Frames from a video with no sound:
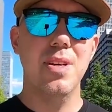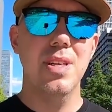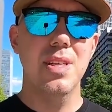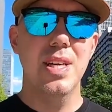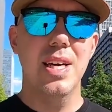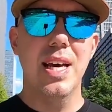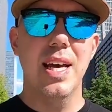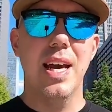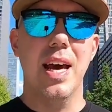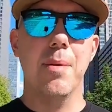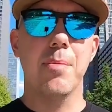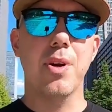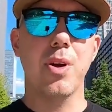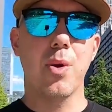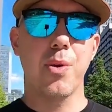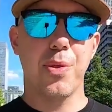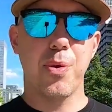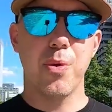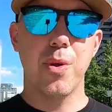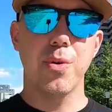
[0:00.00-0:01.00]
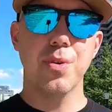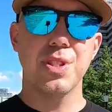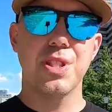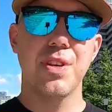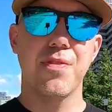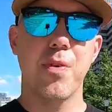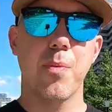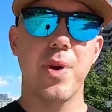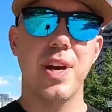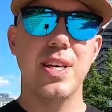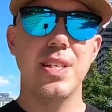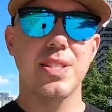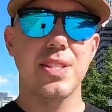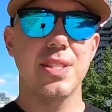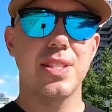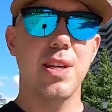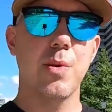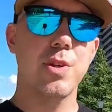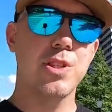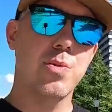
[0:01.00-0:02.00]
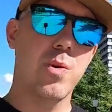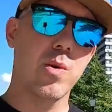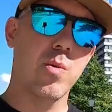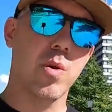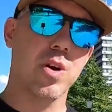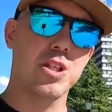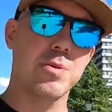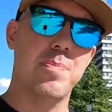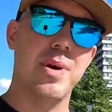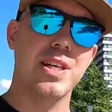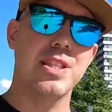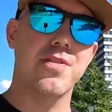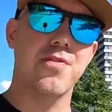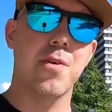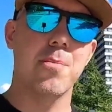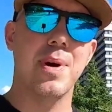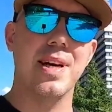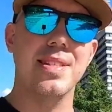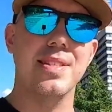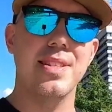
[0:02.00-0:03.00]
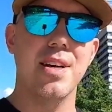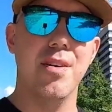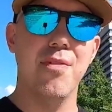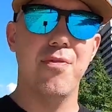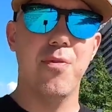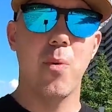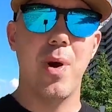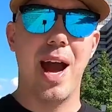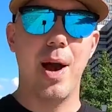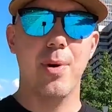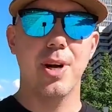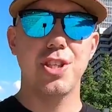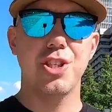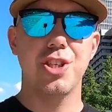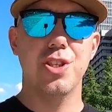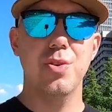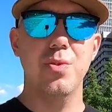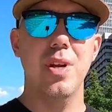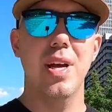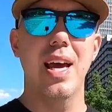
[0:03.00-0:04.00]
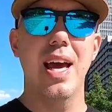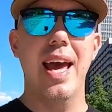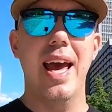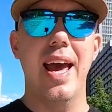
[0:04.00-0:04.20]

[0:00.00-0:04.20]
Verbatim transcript: and I'm gonna go through those different ways and see which one works best for myself, for how I shoot,